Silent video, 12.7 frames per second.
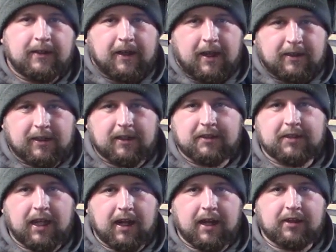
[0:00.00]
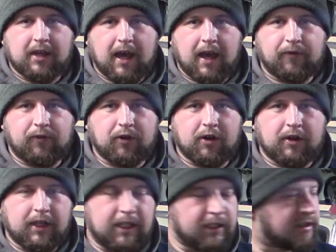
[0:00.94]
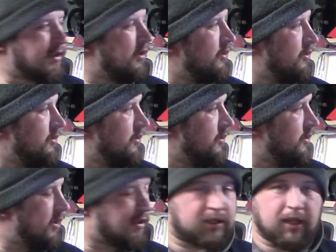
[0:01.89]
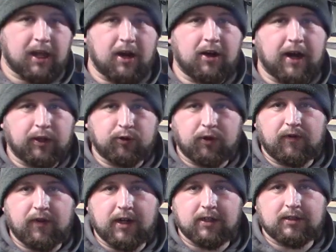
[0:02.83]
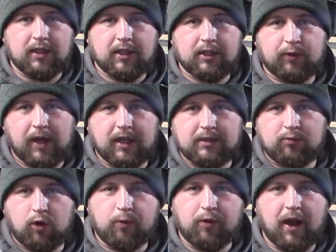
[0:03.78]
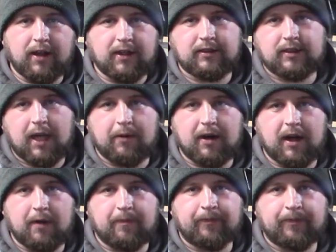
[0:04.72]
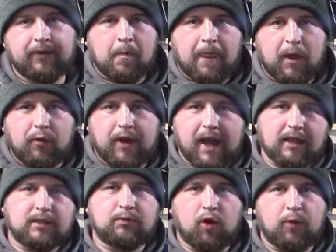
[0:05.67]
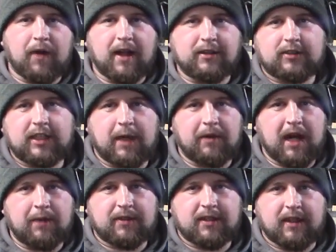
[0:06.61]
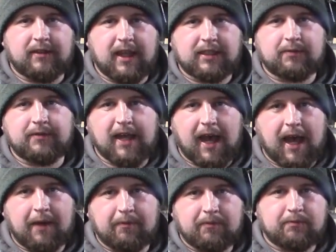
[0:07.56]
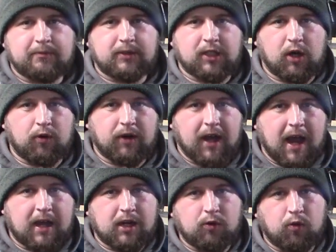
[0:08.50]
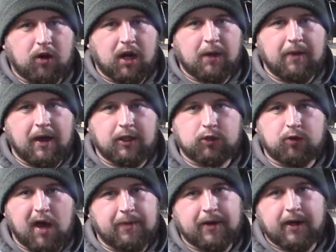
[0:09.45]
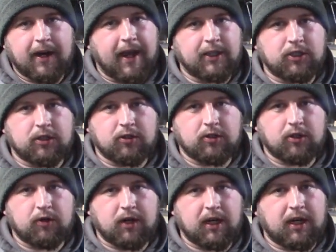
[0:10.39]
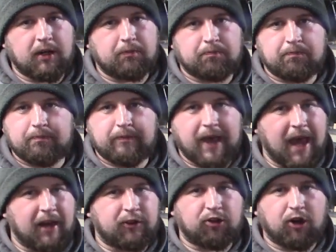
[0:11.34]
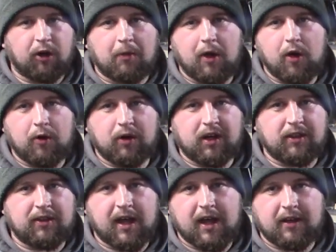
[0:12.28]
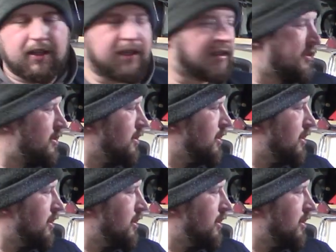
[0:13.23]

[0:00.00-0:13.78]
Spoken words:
It's gonna stay like that for at least this year. After we finish this, we got some more projects coming up. We got some more projects coming up. It's gonna take some time, so we're not gonna worry about swapping an engine or doing any added turbo or anything on this.